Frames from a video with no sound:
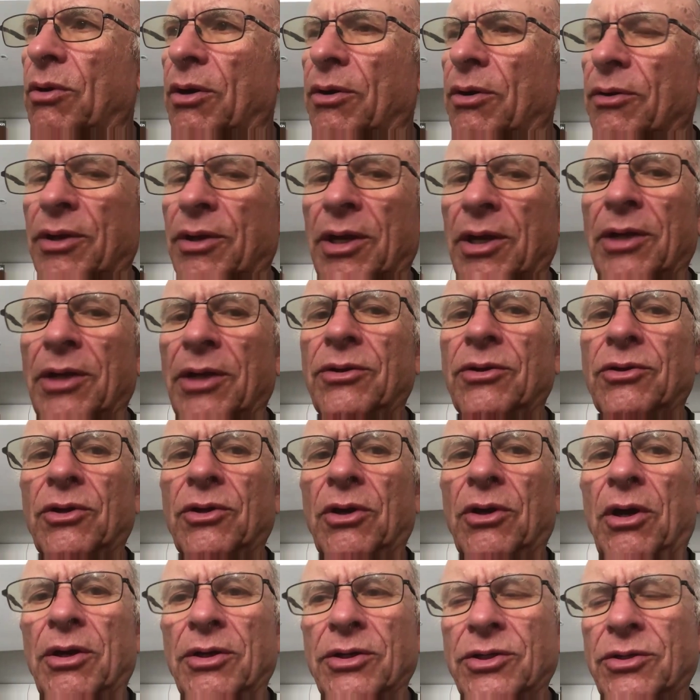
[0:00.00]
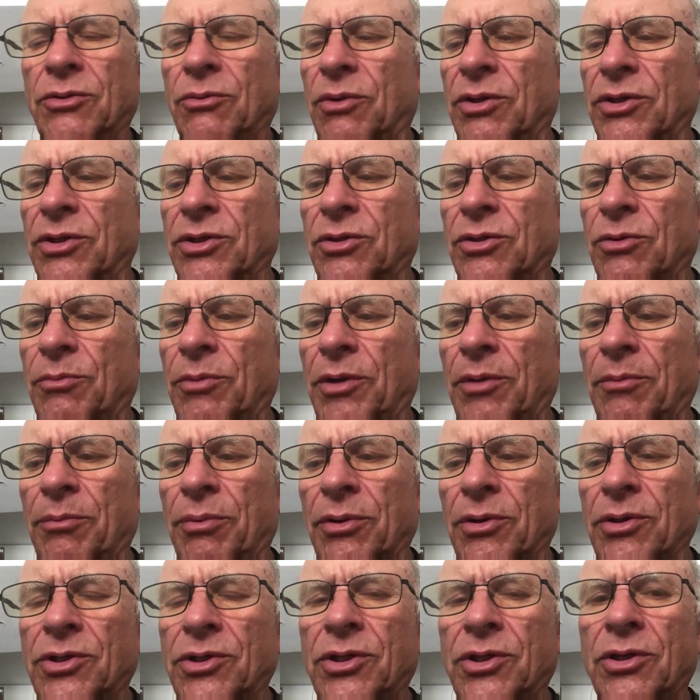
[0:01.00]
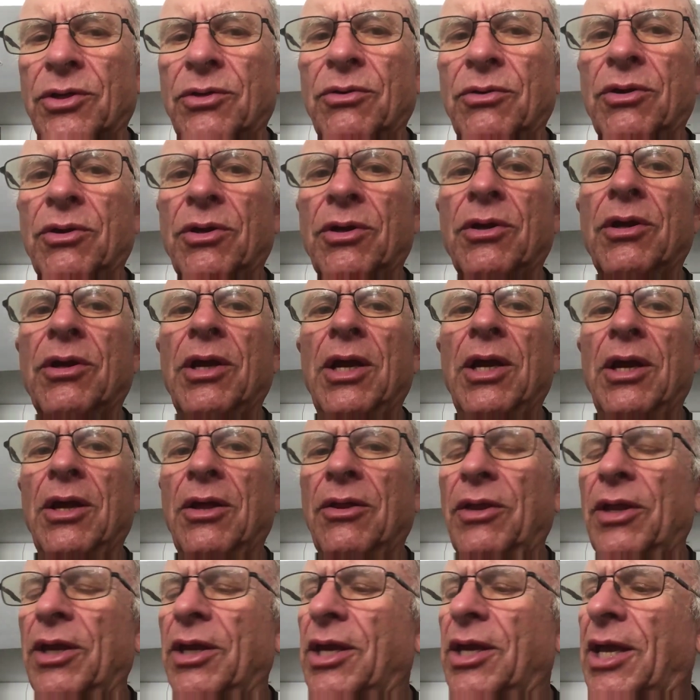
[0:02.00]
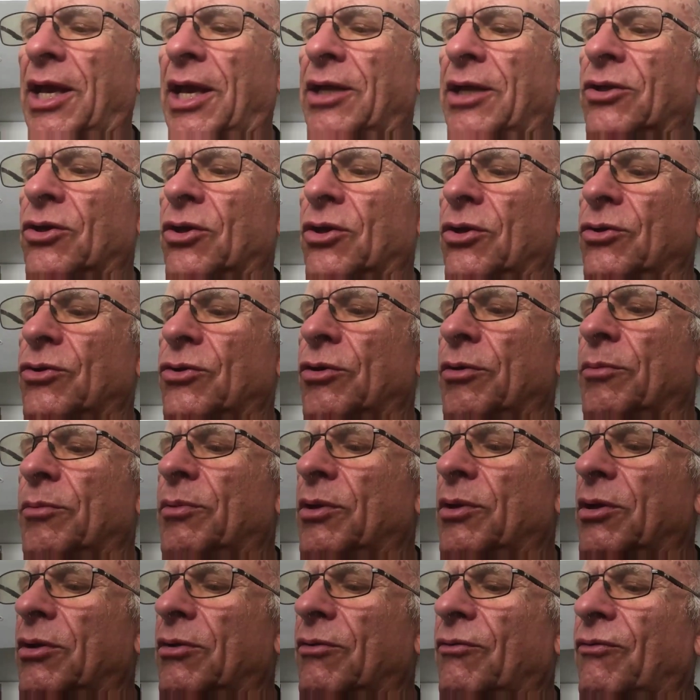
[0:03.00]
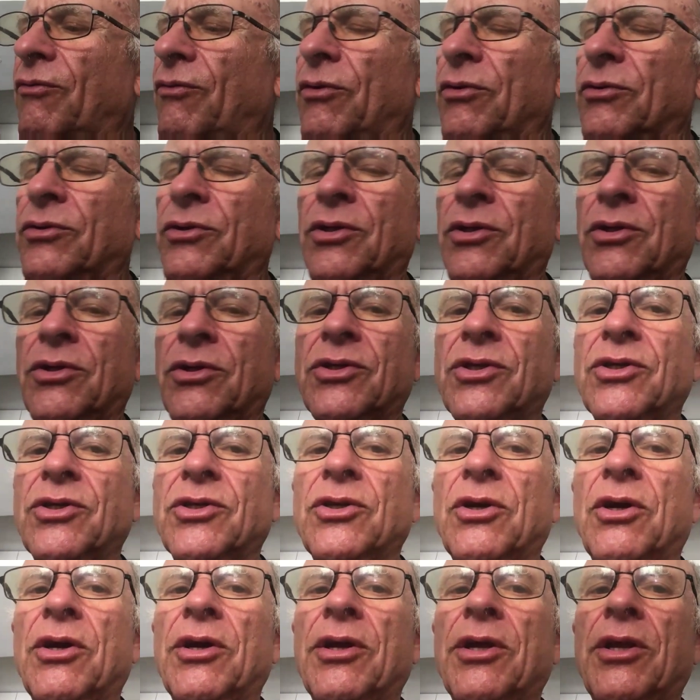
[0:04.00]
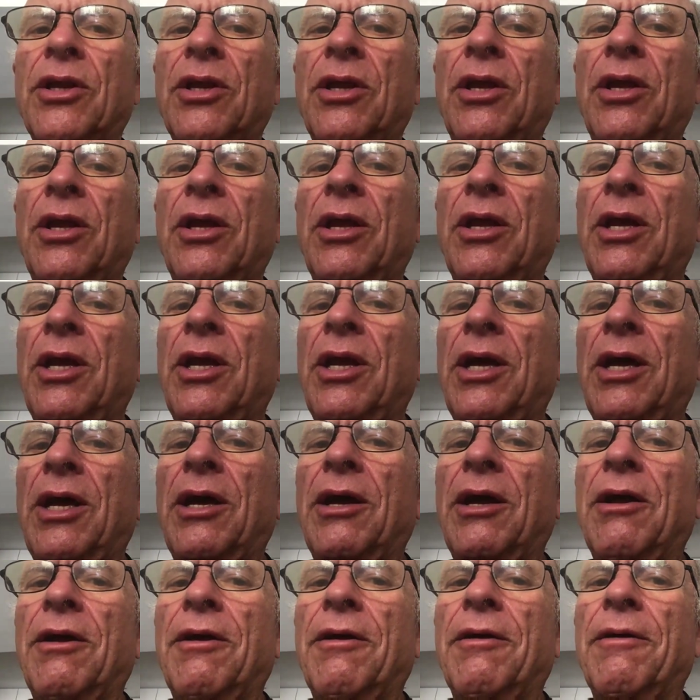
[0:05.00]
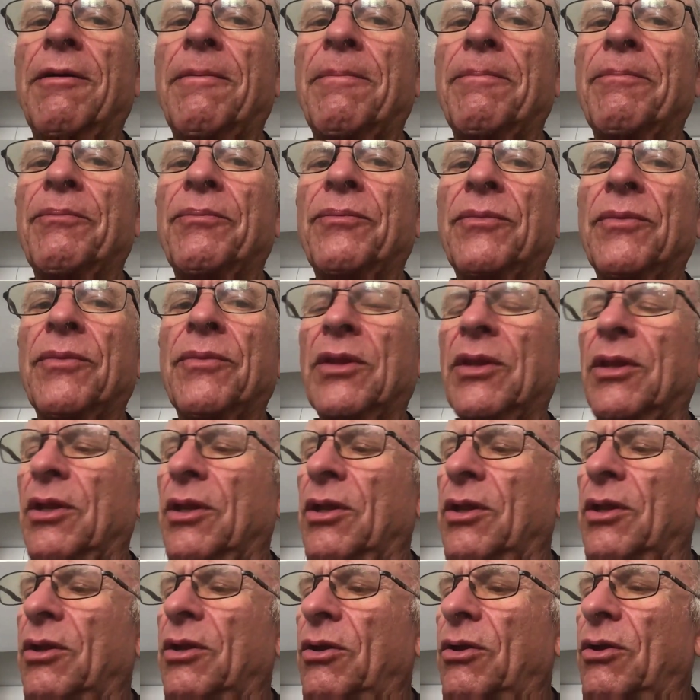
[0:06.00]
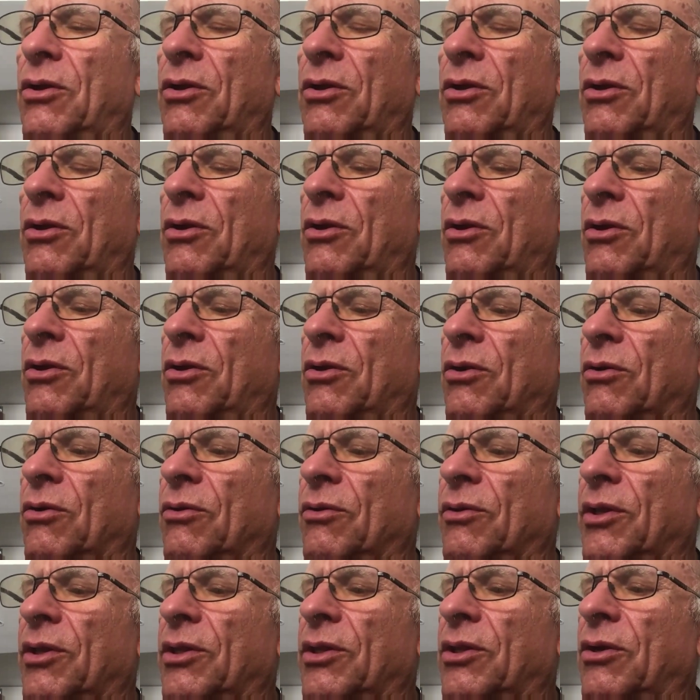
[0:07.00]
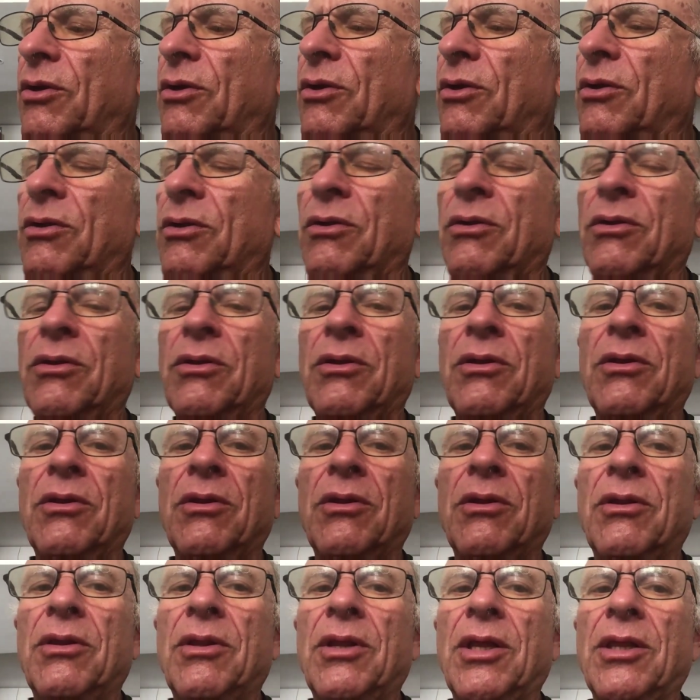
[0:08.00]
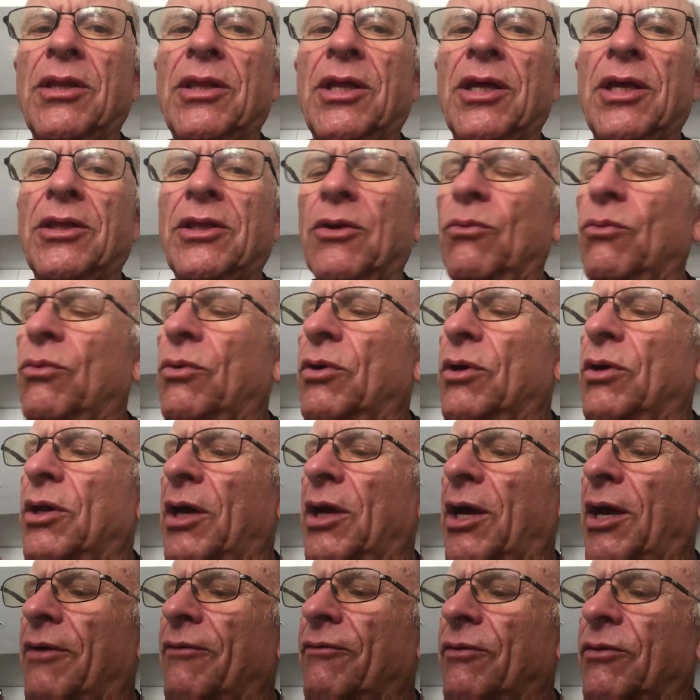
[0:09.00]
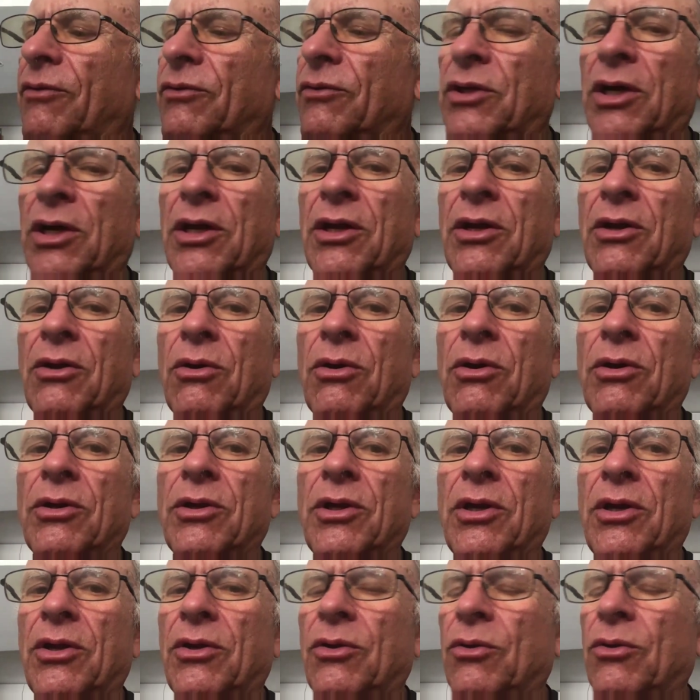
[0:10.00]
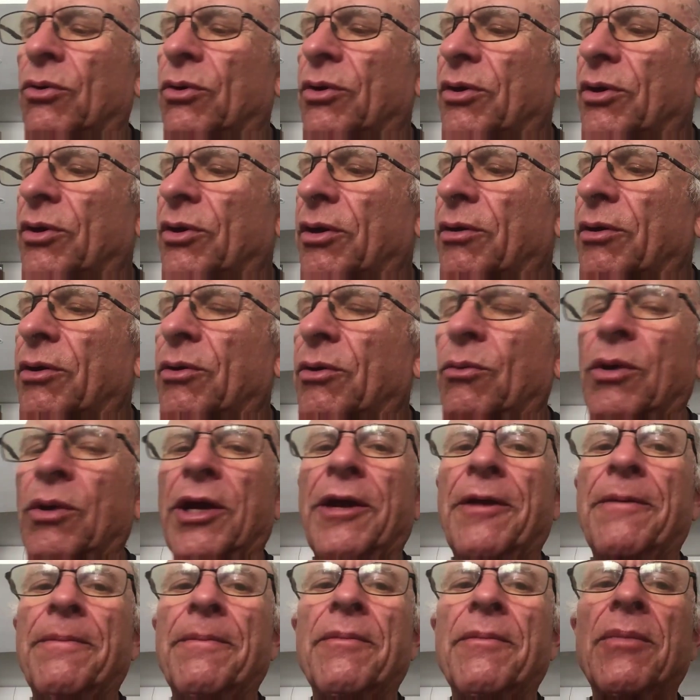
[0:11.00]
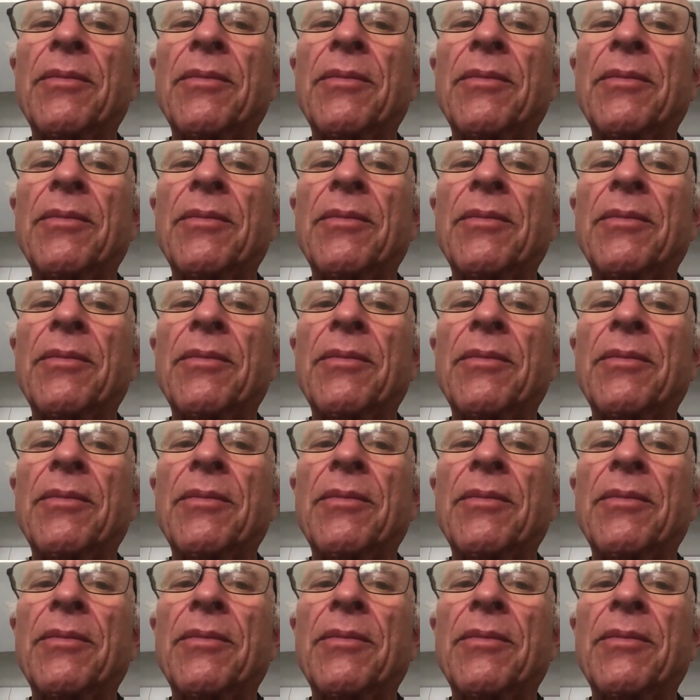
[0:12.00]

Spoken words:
the underdogs, the ones who are being persecuted, they can't contribute in full to the society, um, that they would have done on an ordinary way.